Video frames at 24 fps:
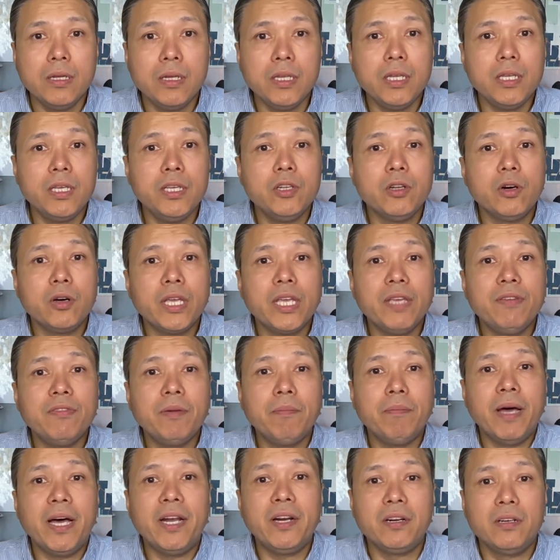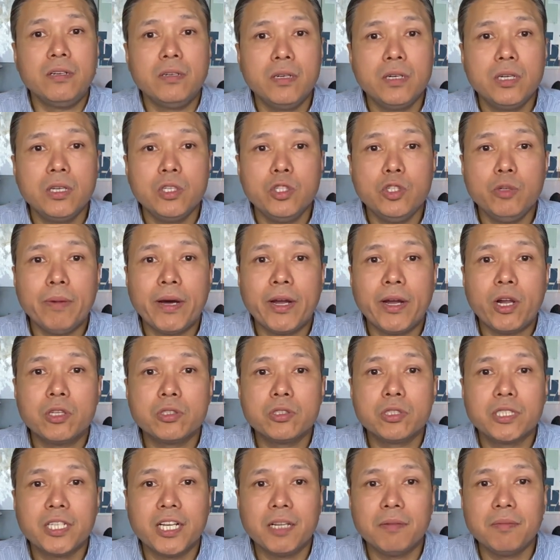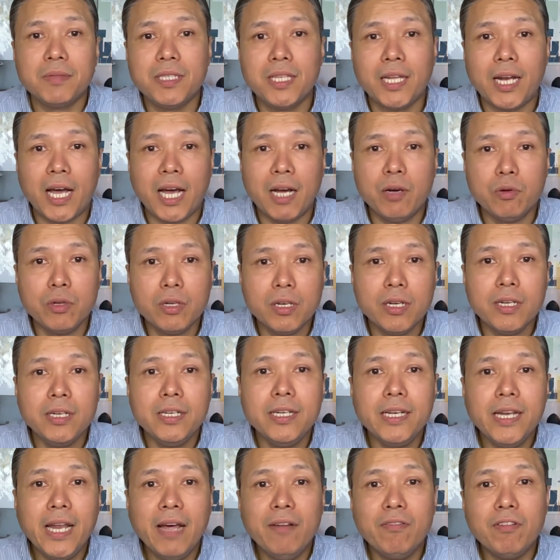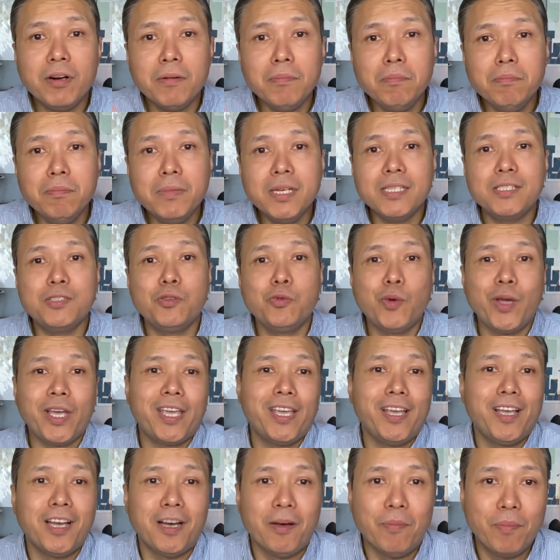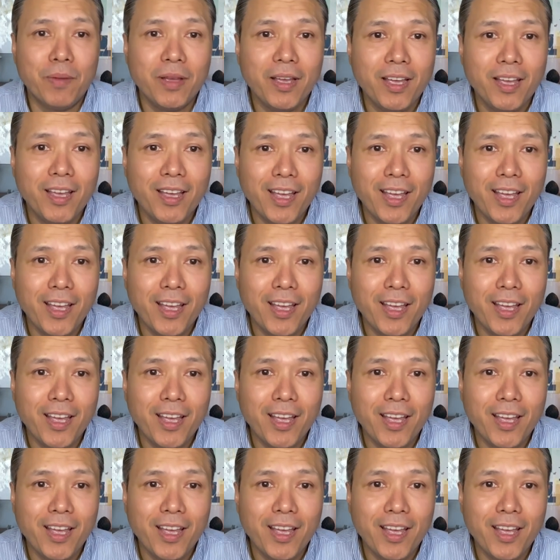you know, even better, you might also tell me that I will never miss waking up